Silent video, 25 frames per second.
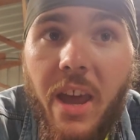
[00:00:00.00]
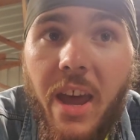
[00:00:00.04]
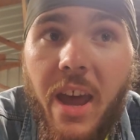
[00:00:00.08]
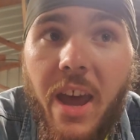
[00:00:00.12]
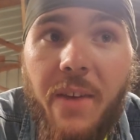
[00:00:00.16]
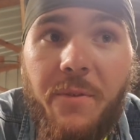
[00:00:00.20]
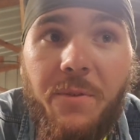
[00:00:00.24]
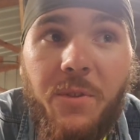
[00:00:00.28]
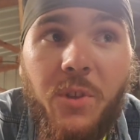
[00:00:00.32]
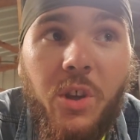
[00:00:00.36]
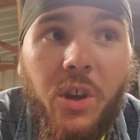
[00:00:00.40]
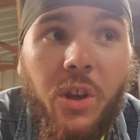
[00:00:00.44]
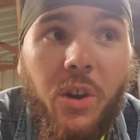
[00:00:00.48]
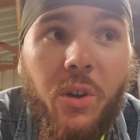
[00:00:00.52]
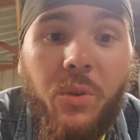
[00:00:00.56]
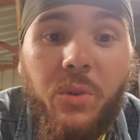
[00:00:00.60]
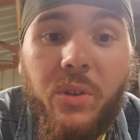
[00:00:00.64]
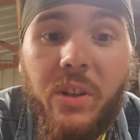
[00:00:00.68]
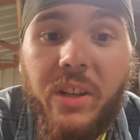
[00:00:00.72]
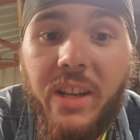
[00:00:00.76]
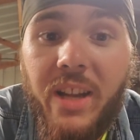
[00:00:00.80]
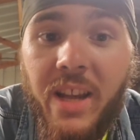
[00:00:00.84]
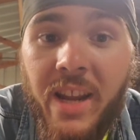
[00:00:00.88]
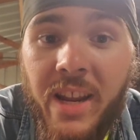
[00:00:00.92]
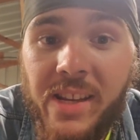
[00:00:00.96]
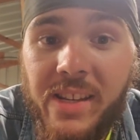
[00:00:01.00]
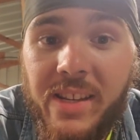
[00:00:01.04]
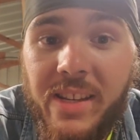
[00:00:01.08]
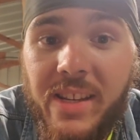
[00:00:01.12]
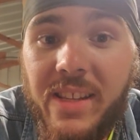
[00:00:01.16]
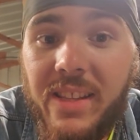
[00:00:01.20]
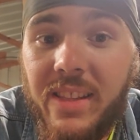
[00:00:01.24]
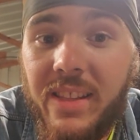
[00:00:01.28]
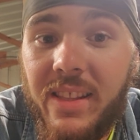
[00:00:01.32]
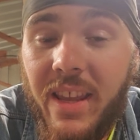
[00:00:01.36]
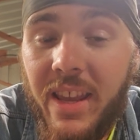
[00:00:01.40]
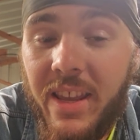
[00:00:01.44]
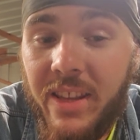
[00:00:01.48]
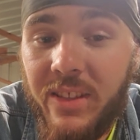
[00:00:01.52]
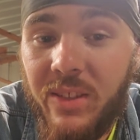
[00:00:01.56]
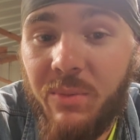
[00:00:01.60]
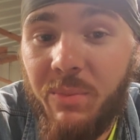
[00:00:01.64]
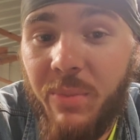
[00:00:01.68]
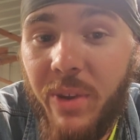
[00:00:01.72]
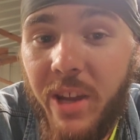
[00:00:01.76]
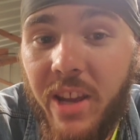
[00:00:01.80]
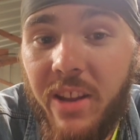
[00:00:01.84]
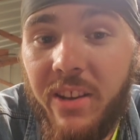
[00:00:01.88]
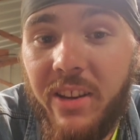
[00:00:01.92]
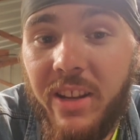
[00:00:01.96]
I've towed a 19,000
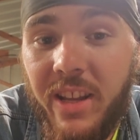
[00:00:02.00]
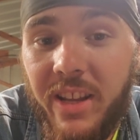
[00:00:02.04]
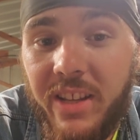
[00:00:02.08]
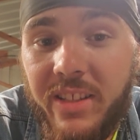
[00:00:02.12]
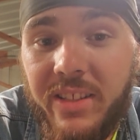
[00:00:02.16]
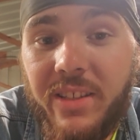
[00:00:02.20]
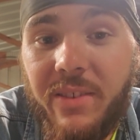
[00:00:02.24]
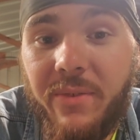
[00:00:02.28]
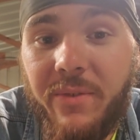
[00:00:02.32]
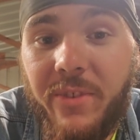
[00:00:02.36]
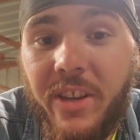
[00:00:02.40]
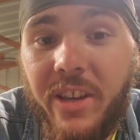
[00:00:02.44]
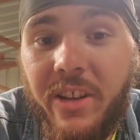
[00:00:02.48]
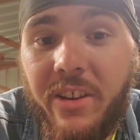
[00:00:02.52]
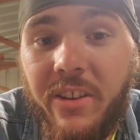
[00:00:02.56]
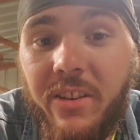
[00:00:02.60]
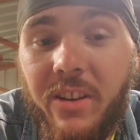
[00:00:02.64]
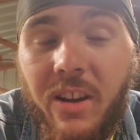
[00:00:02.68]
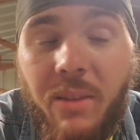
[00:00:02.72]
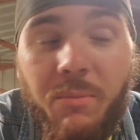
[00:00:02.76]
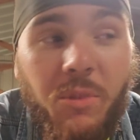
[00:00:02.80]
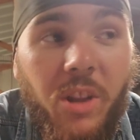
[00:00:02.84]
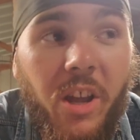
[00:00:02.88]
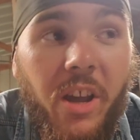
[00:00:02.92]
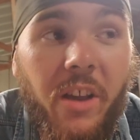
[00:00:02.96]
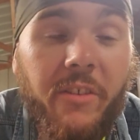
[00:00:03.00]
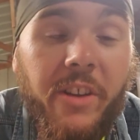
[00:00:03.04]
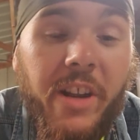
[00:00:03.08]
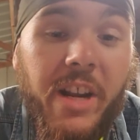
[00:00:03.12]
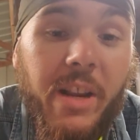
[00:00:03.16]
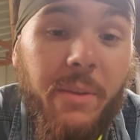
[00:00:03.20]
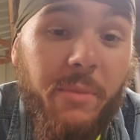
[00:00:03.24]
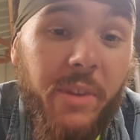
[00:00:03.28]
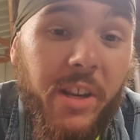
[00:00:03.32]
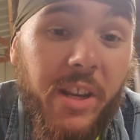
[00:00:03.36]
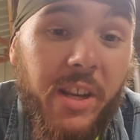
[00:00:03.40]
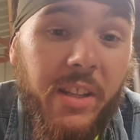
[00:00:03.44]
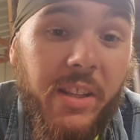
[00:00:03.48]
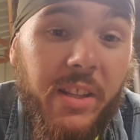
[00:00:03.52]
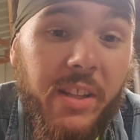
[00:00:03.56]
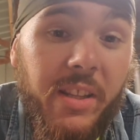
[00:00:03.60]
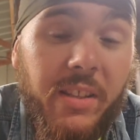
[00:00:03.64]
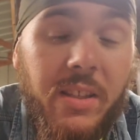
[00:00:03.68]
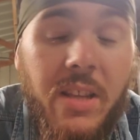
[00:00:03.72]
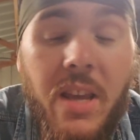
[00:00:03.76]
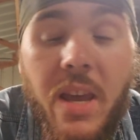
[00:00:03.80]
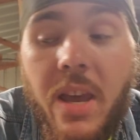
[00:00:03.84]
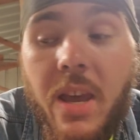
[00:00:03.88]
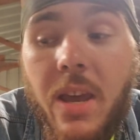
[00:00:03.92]
pound excavator. I'm not recommending this,